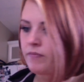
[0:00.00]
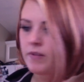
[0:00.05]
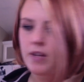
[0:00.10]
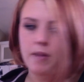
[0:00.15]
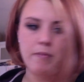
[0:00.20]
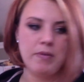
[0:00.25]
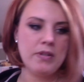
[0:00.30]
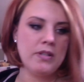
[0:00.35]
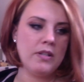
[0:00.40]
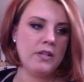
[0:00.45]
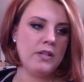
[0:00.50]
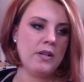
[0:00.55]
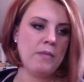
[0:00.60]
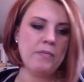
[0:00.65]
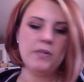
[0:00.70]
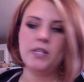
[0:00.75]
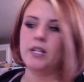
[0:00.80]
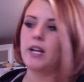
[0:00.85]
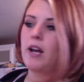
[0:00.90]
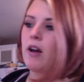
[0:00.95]
I must have
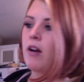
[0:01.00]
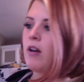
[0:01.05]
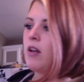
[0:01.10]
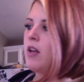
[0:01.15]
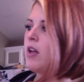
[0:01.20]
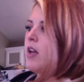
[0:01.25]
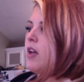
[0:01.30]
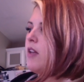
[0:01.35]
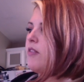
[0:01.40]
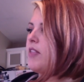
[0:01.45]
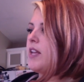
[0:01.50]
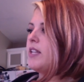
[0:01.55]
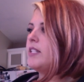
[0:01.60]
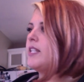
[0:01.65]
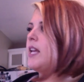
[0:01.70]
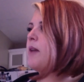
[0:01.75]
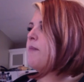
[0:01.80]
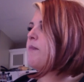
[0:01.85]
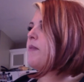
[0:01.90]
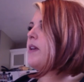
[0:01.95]
dumped it out. They
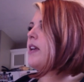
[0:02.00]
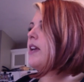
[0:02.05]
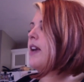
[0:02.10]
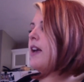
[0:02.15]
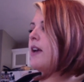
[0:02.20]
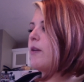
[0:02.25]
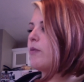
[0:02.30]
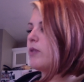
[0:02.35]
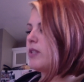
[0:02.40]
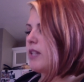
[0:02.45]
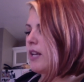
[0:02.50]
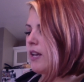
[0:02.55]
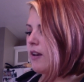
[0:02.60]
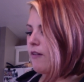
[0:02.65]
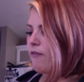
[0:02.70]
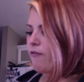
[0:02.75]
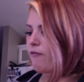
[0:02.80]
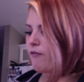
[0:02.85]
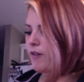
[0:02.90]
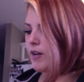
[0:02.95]
sent me, it was like a
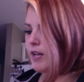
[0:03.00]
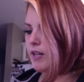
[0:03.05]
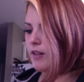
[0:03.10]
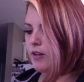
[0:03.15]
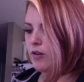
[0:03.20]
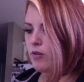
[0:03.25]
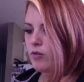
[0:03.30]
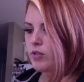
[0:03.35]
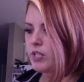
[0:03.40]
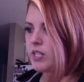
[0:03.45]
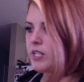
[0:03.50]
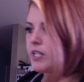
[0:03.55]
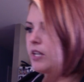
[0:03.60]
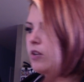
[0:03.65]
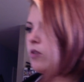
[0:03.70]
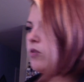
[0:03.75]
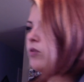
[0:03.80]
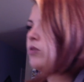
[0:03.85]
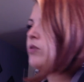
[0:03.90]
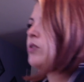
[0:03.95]
free little
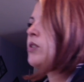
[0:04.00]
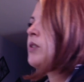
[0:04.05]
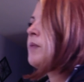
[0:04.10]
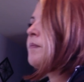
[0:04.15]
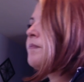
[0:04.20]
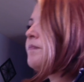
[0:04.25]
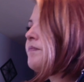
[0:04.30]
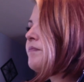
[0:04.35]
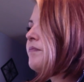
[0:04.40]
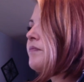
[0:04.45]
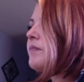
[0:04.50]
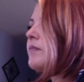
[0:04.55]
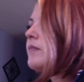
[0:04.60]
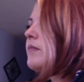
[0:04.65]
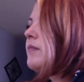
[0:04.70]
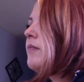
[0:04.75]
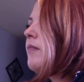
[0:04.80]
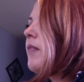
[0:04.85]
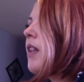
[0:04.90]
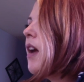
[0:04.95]
stickles.
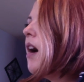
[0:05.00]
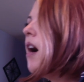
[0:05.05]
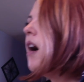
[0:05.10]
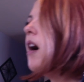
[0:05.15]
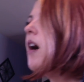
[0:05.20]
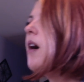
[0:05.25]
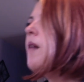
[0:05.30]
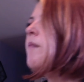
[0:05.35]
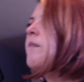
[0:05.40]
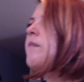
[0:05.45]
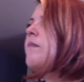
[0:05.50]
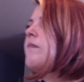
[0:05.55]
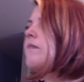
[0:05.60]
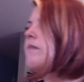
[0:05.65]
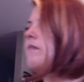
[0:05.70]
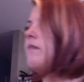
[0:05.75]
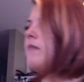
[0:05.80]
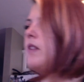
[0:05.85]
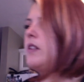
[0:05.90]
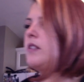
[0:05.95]

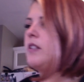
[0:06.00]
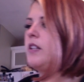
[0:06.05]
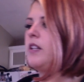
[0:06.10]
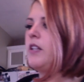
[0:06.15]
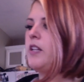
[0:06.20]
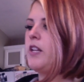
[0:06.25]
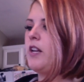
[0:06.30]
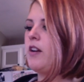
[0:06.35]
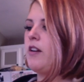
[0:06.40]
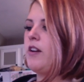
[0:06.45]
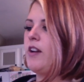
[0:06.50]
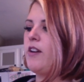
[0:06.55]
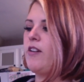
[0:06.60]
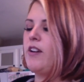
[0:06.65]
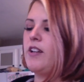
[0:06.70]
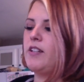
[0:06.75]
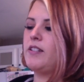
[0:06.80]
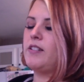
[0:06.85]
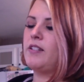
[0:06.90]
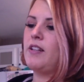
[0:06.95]
Here it
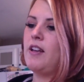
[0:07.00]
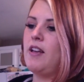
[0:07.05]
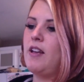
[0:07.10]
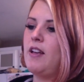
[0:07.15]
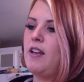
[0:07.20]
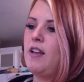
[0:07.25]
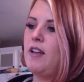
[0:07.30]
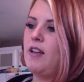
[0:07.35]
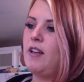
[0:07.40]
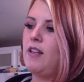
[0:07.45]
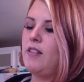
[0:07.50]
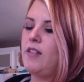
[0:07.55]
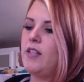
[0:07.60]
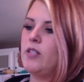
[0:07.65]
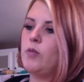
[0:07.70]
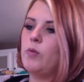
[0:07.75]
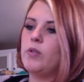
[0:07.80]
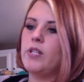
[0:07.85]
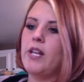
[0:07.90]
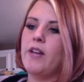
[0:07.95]
is. This
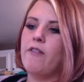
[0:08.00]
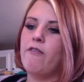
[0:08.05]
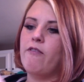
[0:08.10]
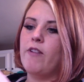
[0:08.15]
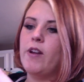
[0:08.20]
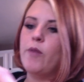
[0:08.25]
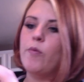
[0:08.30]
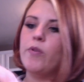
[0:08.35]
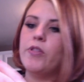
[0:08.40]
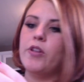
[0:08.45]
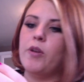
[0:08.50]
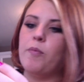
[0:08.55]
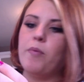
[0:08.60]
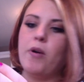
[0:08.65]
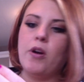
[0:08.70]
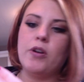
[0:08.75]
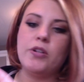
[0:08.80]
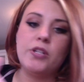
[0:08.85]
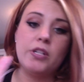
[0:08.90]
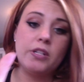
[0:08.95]
was like free with your
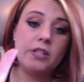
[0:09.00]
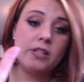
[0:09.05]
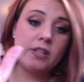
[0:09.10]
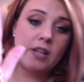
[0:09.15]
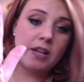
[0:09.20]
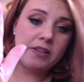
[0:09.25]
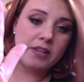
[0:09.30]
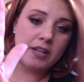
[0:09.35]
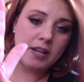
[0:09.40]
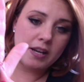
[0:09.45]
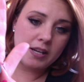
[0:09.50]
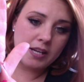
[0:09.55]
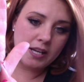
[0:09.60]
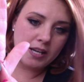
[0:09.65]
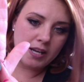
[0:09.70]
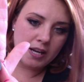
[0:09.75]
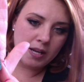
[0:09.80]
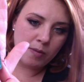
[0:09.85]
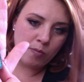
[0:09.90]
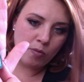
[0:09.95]
purchase. Not that I need
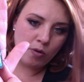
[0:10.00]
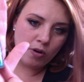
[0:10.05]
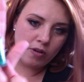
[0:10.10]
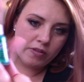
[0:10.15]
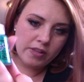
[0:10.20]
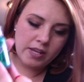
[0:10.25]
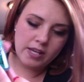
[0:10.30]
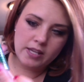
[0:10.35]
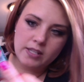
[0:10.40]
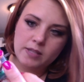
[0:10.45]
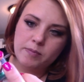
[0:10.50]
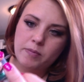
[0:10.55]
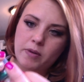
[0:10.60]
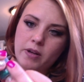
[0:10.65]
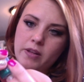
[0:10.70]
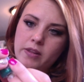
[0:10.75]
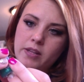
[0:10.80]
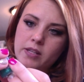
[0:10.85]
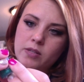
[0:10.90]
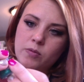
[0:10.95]
any more of these,
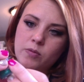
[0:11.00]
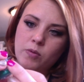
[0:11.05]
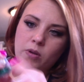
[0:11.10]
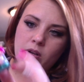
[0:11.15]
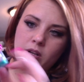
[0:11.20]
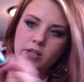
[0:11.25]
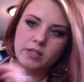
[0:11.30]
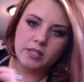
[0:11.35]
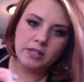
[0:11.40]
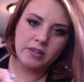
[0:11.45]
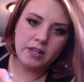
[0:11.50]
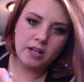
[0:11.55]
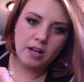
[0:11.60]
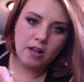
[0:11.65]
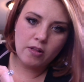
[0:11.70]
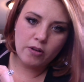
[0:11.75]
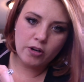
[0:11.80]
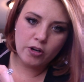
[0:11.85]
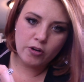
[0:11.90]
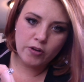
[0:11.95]
but this one is in the
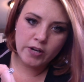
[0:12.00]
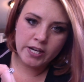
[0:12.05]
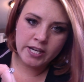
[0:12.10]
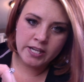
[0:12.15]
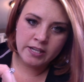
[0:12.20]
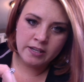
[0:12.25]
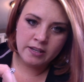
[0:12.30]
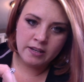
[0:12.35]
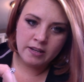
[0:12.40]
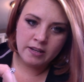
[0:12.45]
color green.